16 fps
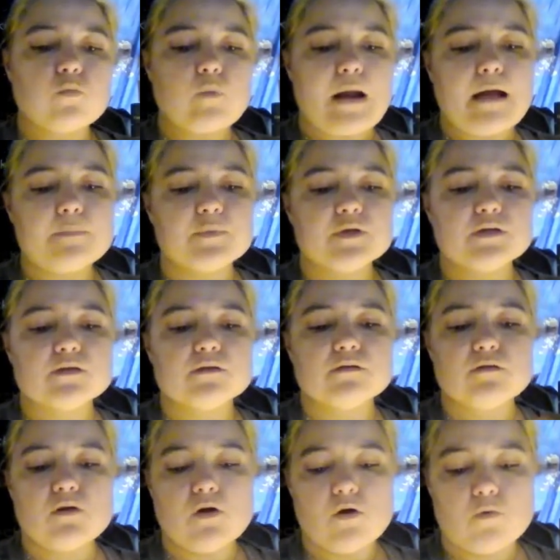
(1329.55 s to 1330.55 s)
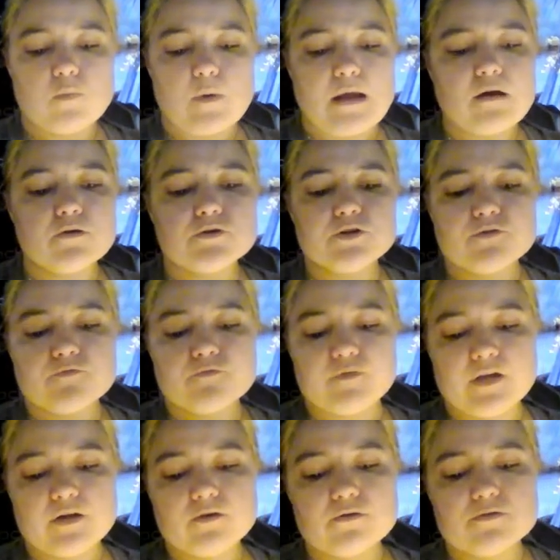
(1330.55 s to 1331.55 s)
wrap it around your
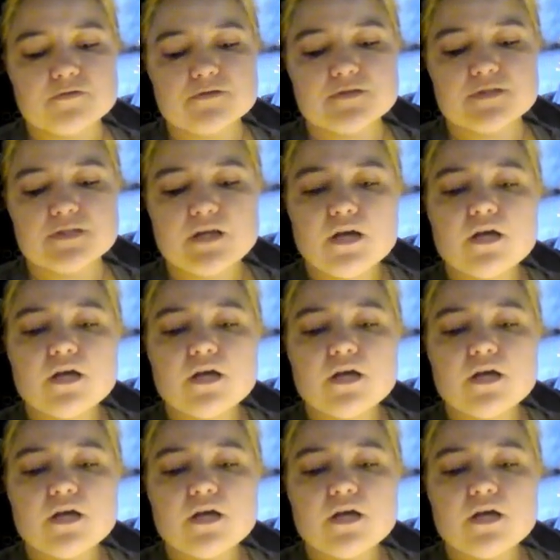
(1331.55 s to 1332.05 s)
fingers,